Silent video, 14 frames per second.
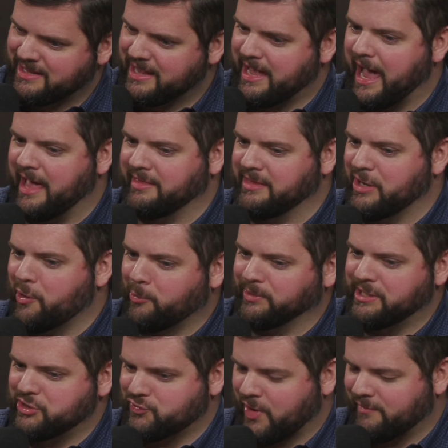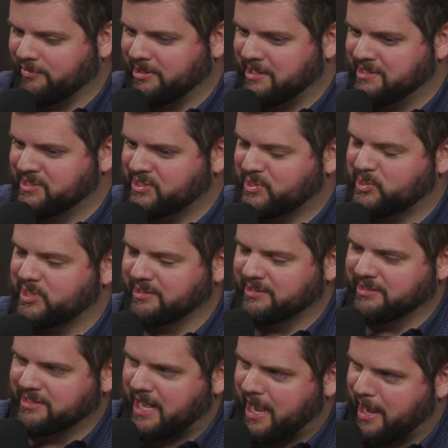And the only Drevlians still
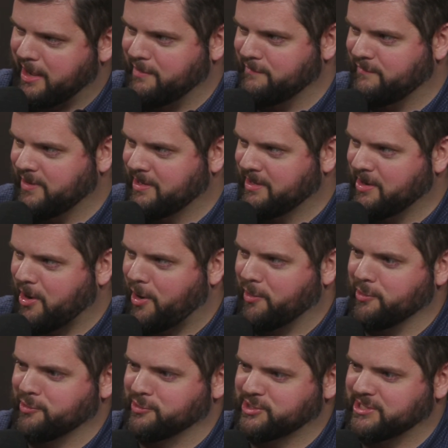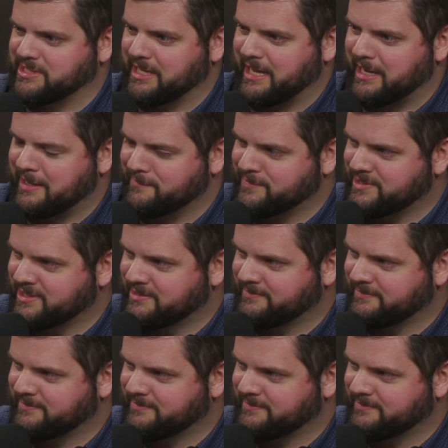alive are her slaves.